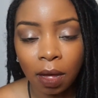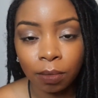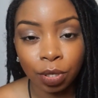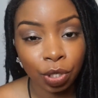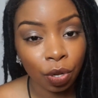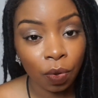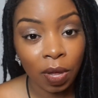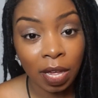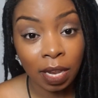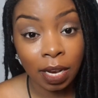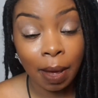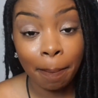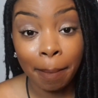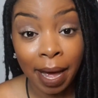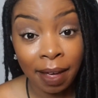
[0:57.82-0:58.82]
So
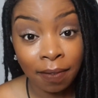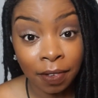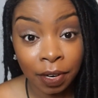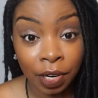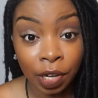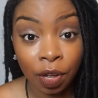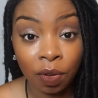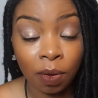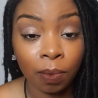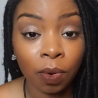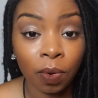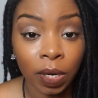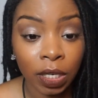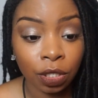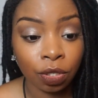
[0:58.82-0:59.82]
in my video, I'm
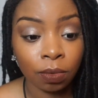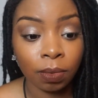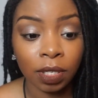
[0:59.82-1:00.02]
going to